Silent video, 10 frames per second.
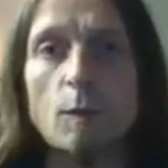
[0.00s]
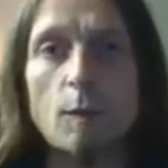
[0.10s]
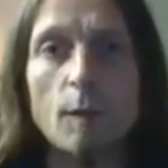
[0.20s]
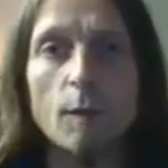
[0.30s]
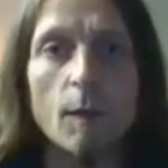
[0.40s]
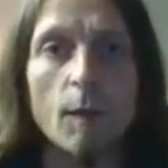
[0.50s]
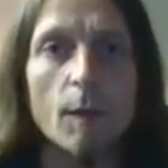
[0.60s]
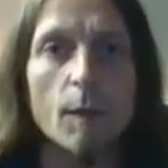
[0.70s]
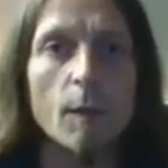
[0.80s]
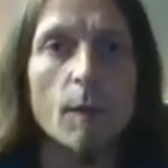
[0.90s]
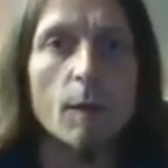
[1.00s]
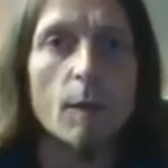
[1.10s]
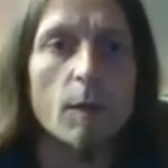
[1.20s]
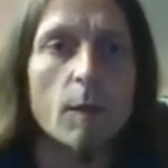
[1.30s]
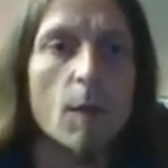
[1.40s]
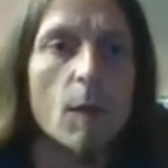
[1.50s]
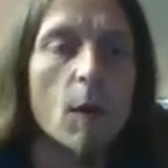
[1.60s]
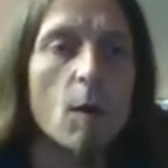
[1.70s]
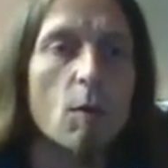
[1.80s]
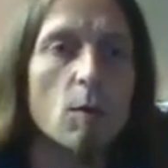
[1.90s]

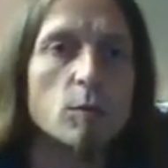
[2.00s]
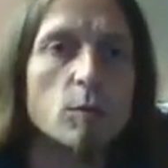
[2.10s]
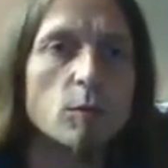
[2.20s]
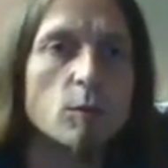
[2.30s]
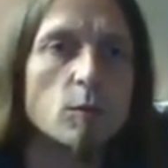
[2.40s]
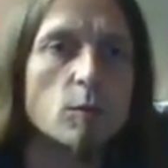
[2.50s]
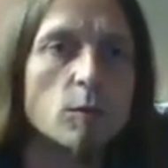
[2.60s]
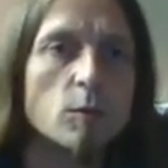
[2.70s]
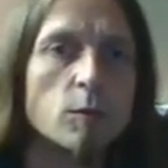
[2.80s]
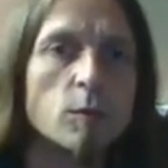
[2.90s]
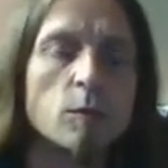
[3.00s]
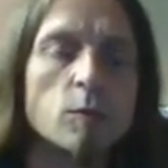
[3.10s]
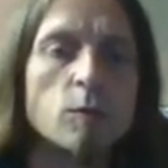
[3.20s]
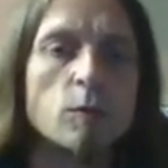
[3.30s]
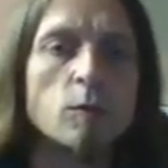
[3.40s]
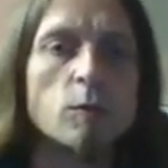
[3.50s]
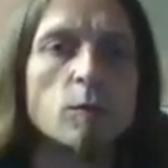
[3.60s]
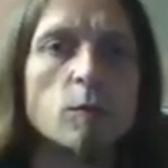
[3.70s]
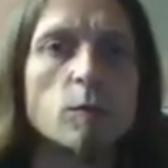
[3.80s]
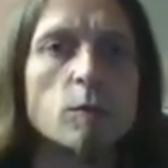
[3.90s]

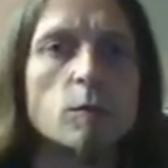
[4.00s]
No words are spoken by the person on screen.